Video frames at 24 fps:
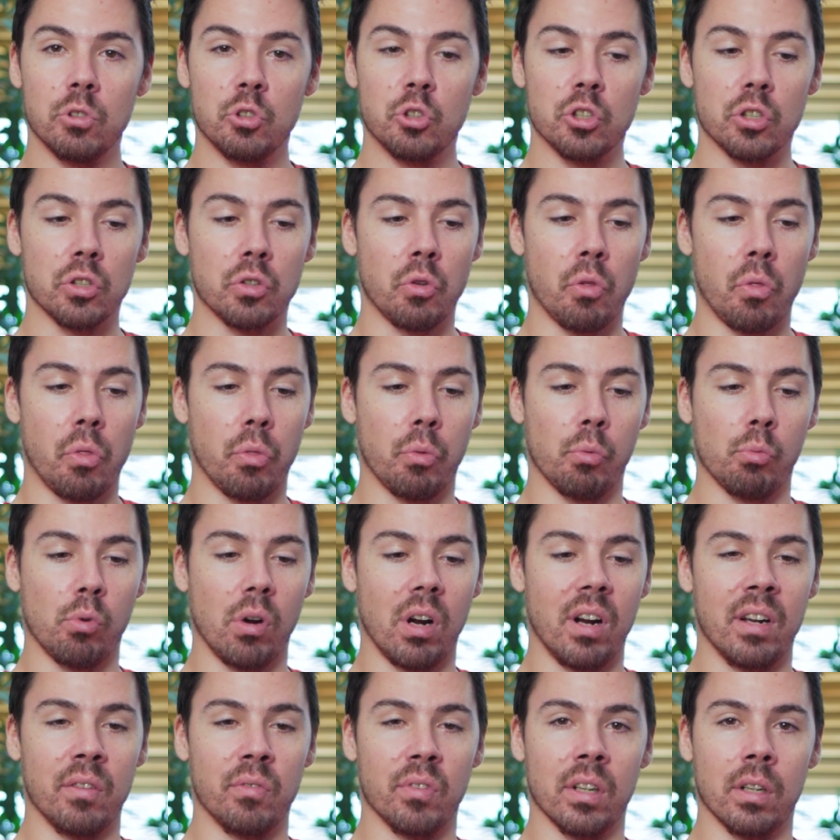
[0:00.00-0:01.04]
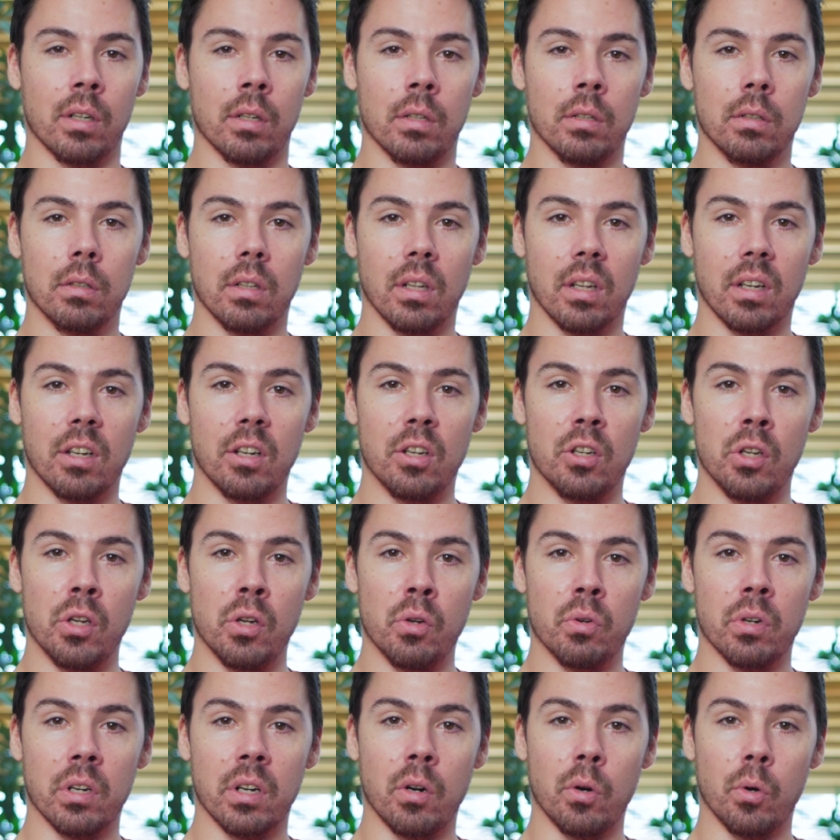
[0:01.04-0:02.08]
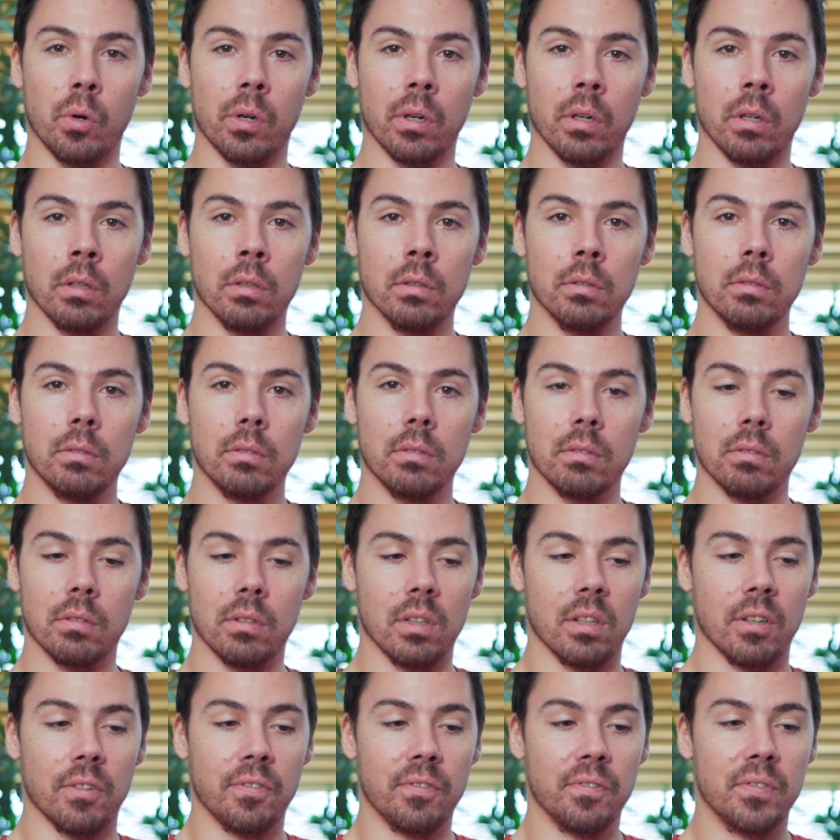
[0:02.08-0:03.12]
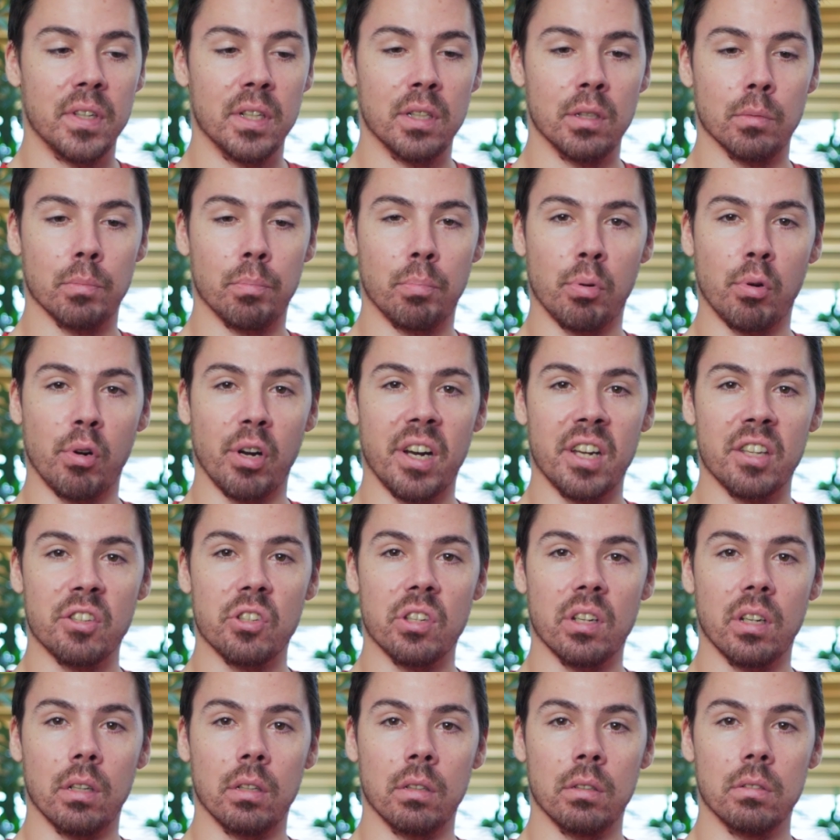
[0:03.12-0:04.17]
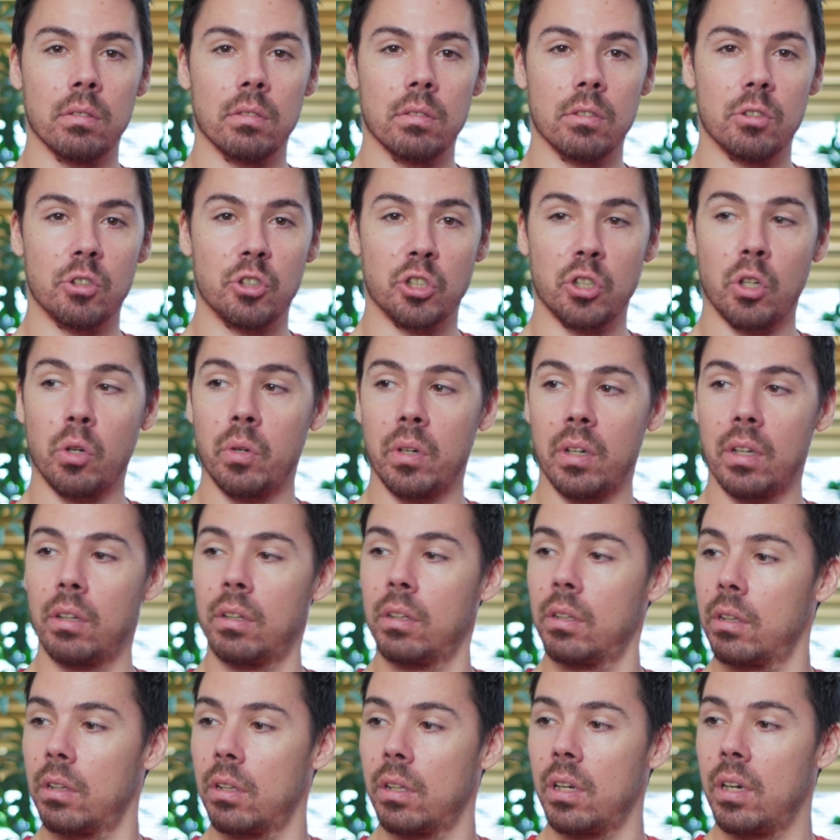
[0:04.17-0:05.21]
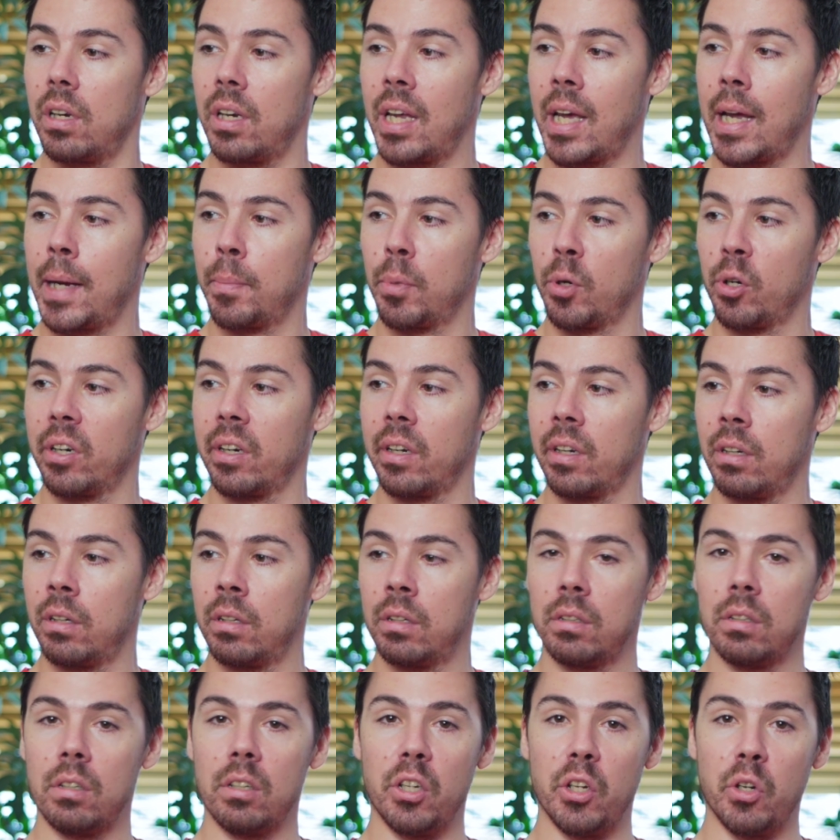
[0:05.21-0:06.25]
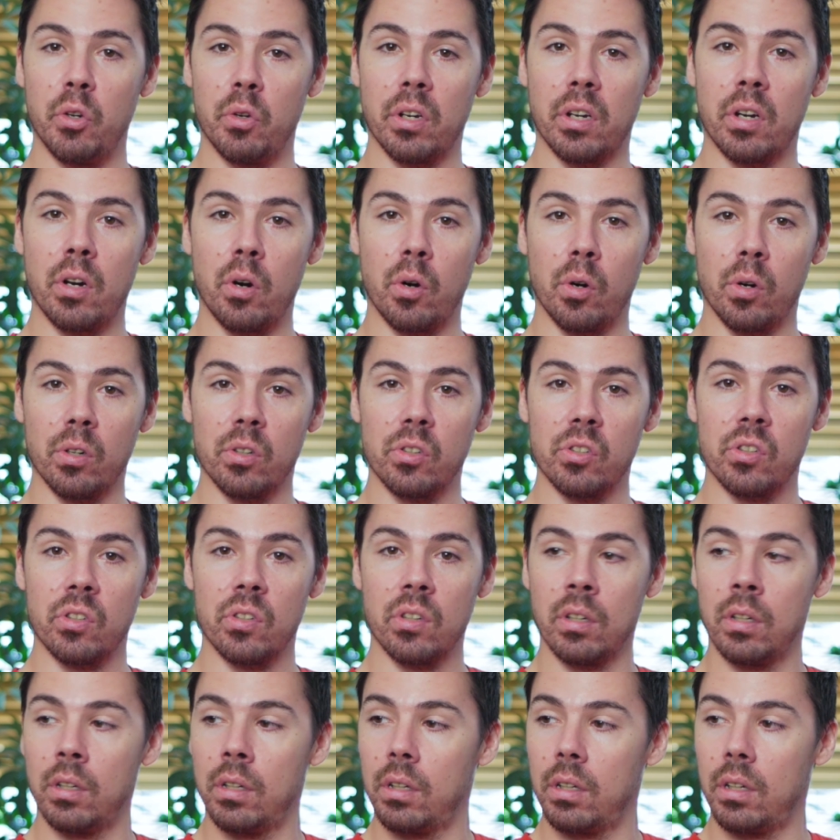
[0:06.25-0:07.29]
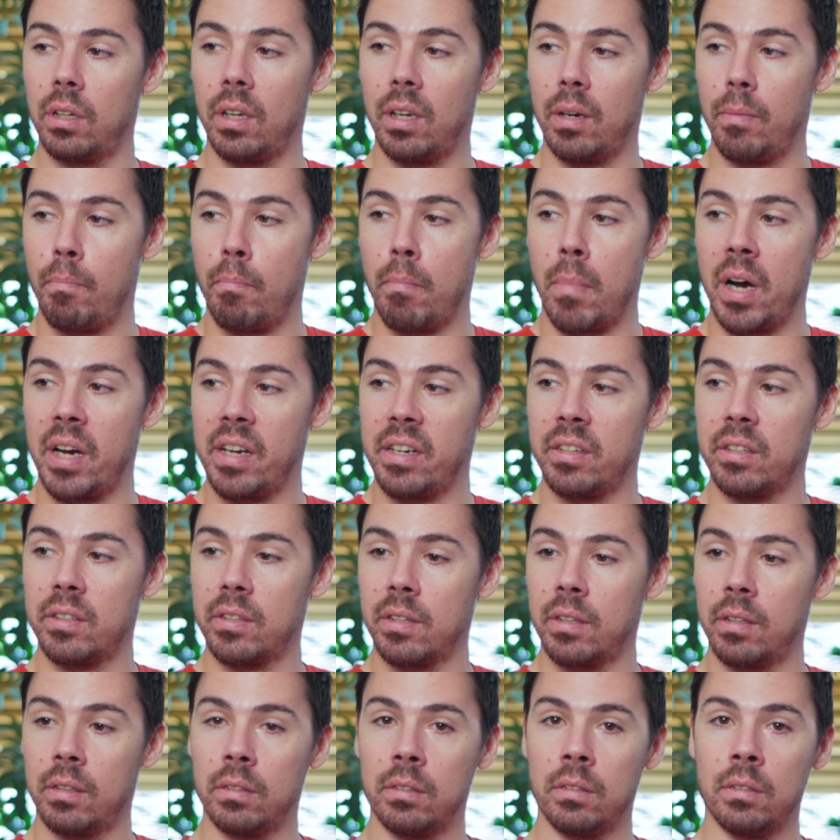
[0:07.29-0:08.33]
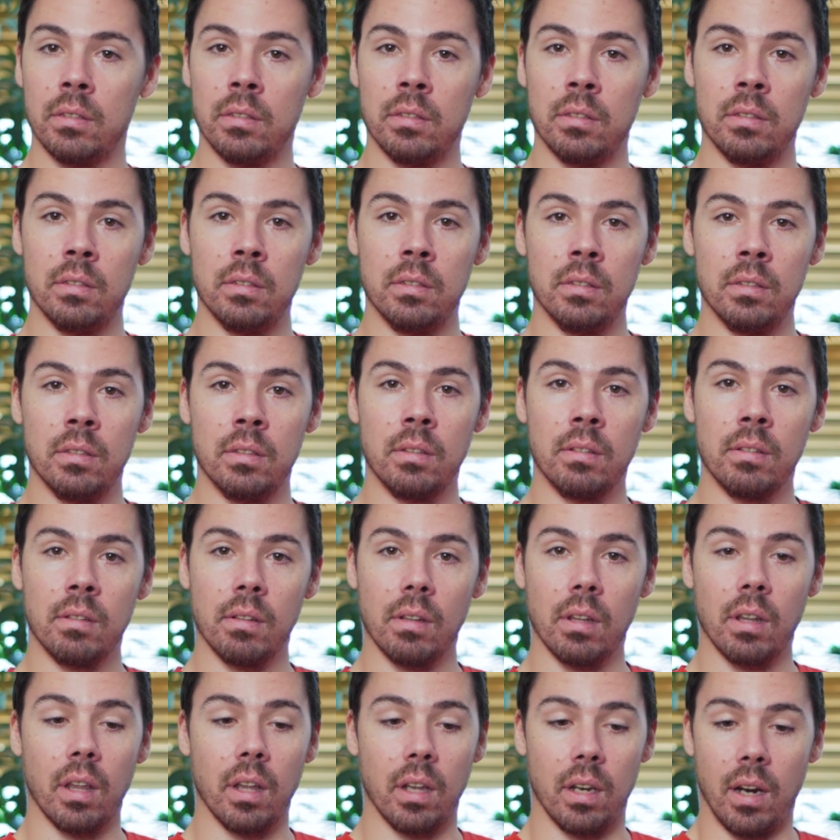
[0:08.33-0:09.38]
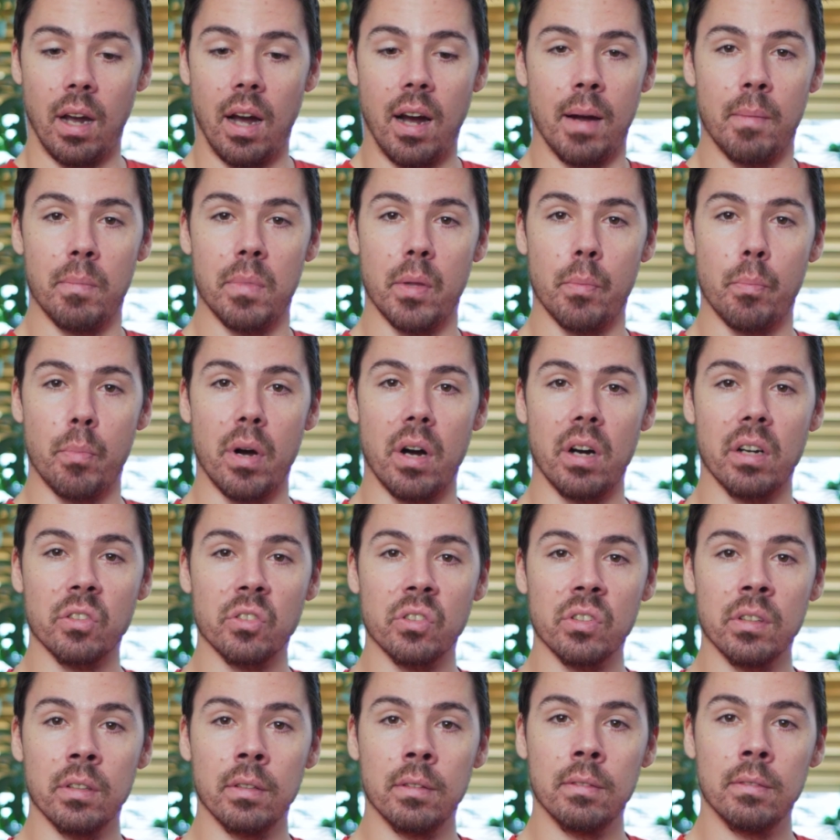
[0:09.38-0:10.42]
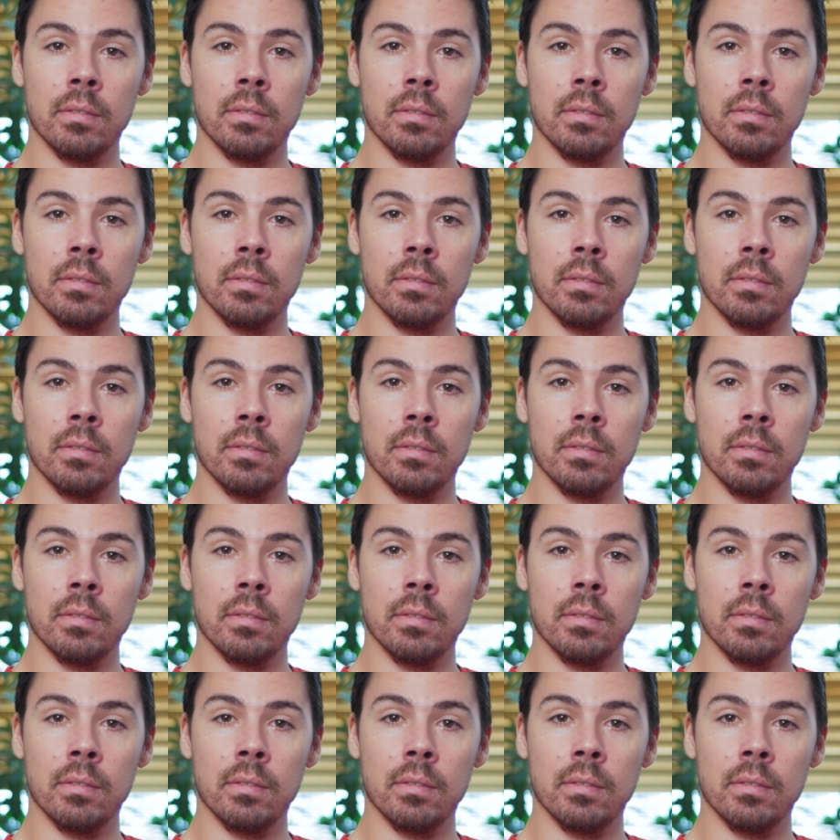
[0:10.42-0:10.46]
just thriving like a unicorn in a field prancing, showing the neighboring unicorns and mice that I'm the boss.